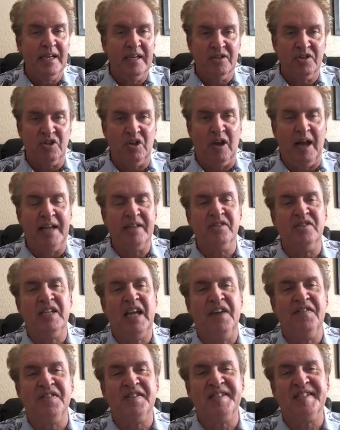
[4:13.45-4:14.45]
So I'll just
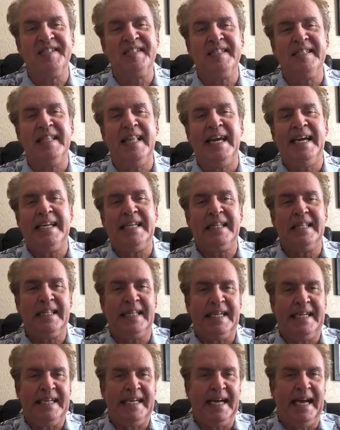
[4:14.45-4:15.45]
have a slight
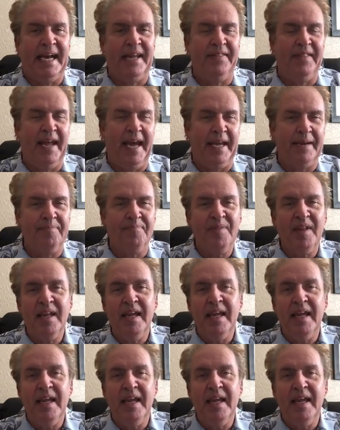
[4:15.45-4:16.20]
lean on that.